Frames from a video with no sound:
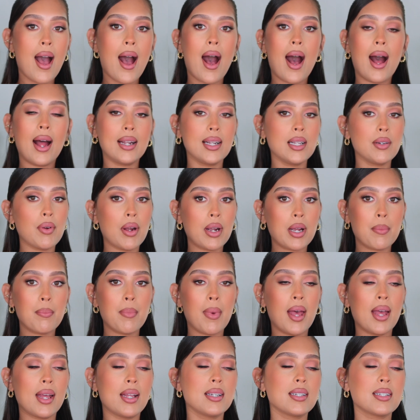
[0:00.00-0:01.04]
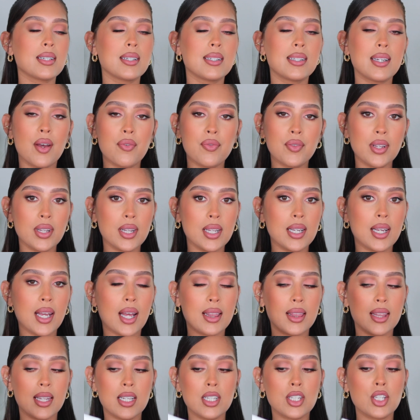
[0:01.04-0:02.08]
highly recommend definitely
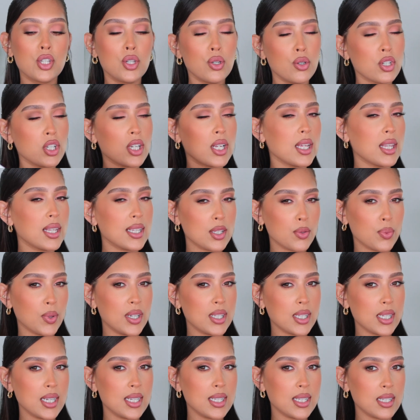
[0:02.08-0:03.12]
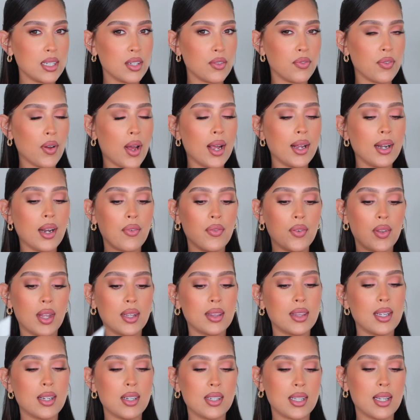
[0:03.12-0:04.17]
get this usually this one is easy to find i feel
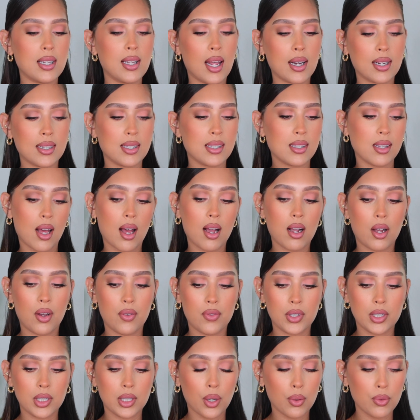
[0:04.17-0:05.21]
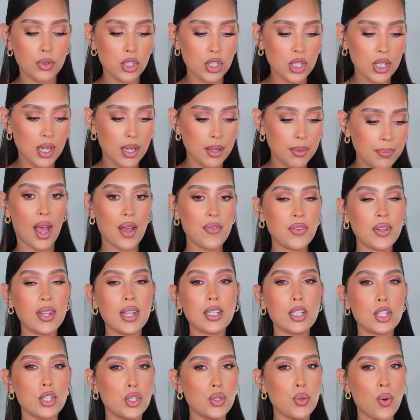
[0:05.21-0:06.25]
like there's a lot of stock of the lotion i feel
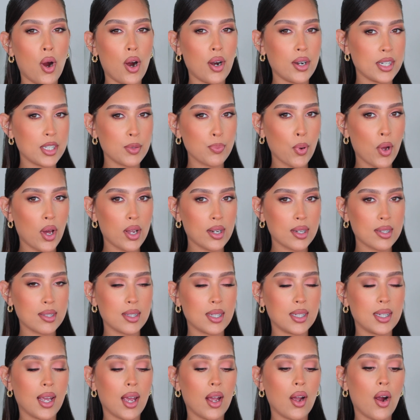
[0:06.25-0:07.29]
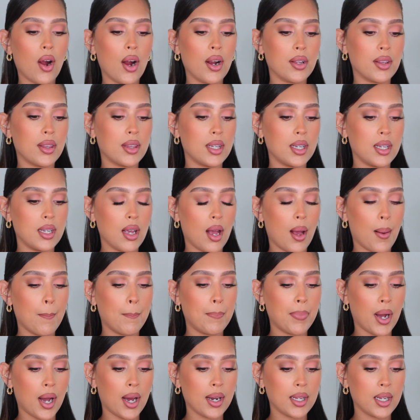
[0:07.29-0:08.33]
like the two hardest products to get are the
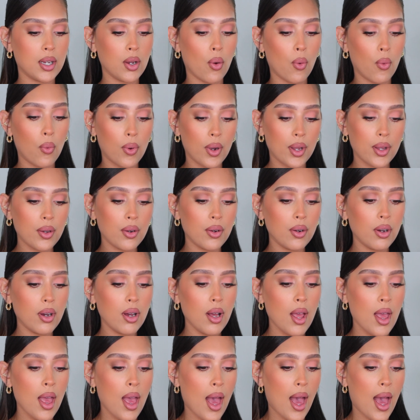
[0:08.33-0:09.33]
body oil